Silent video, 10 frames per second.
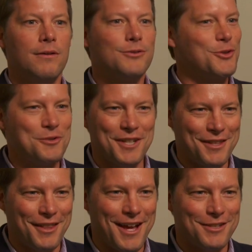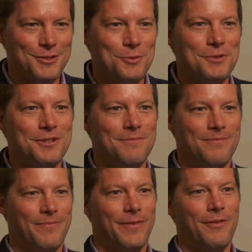certainly the last storm,
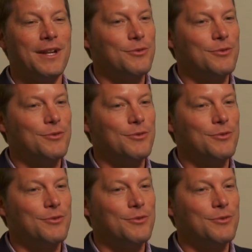right?